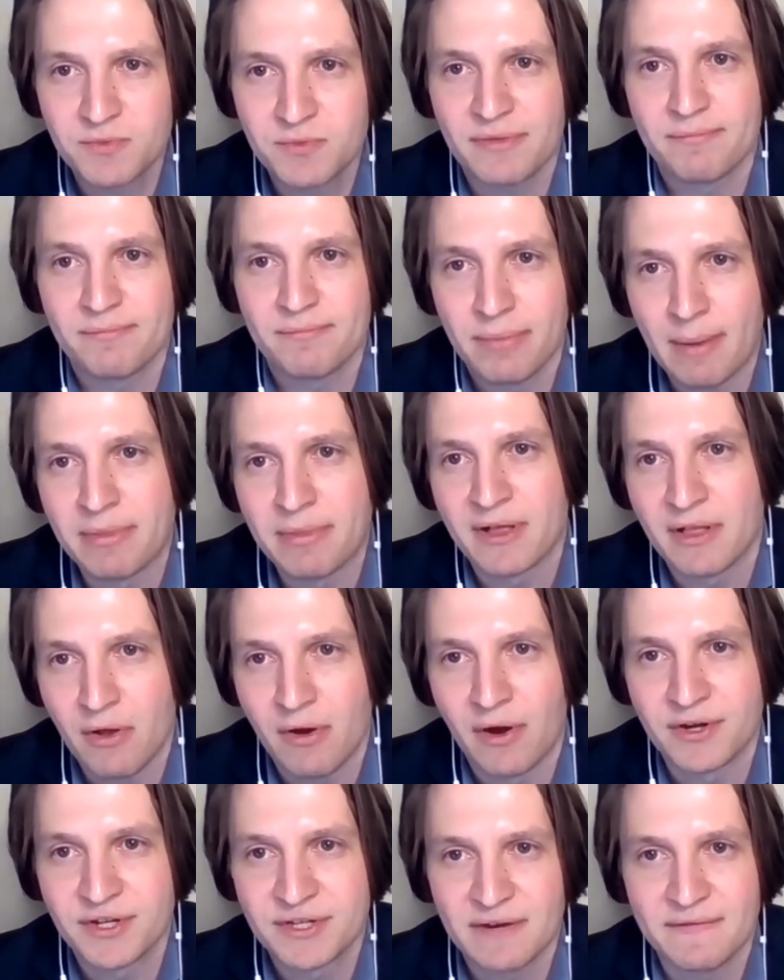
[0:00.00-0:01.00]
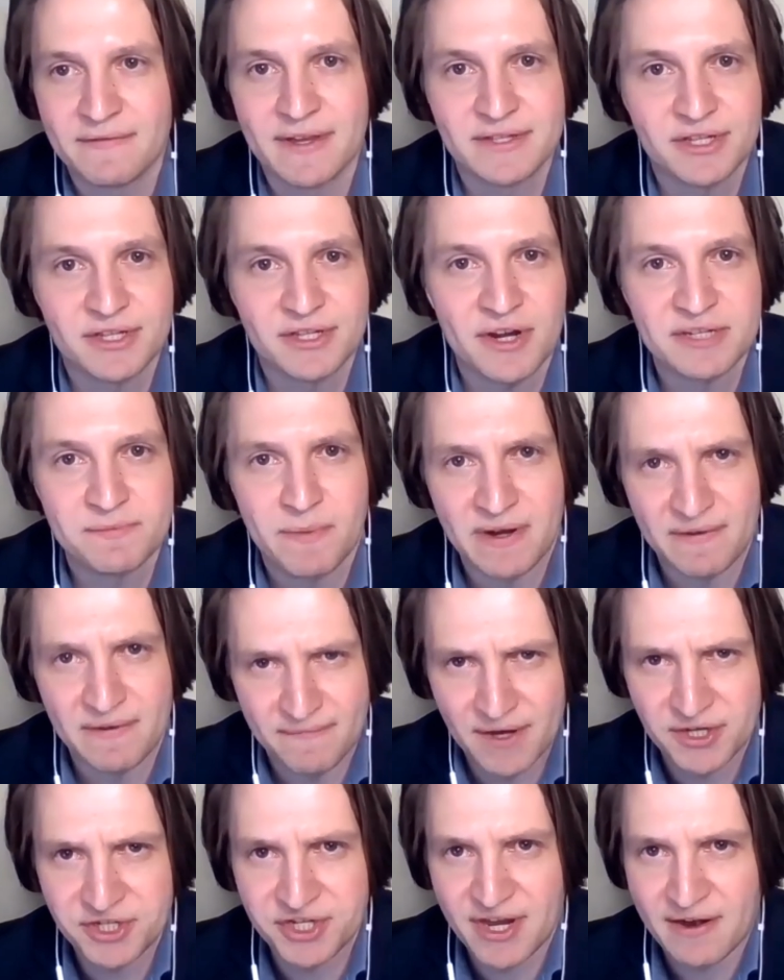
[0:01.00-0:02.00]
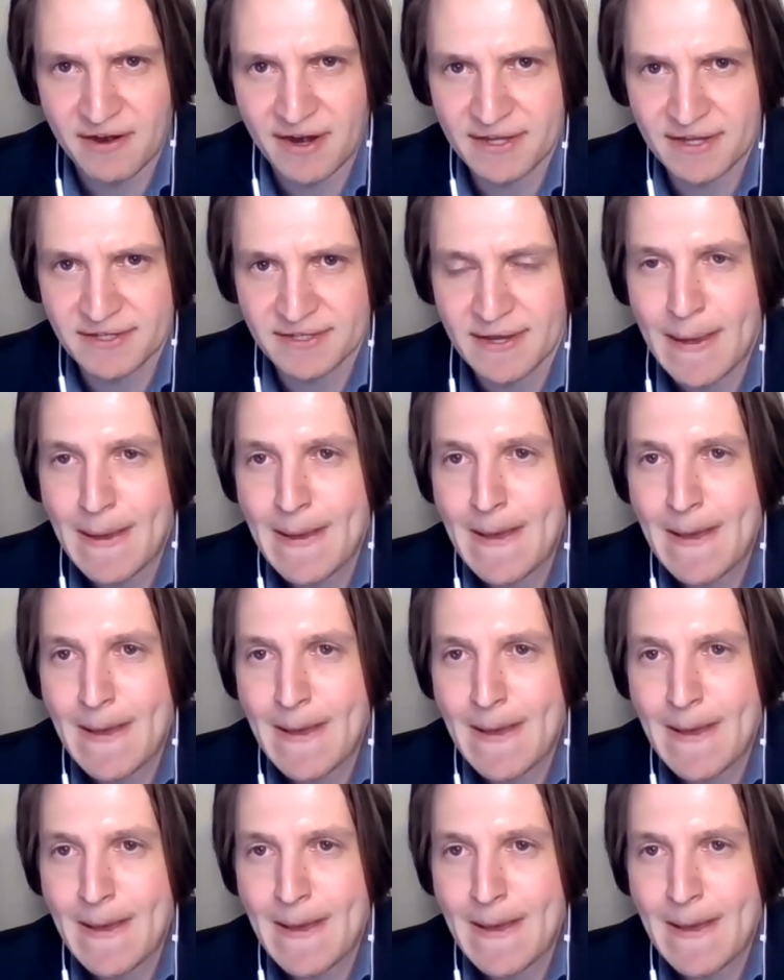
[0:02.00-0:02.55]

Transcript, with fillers: with the public at large serving as the trust beneficiaries.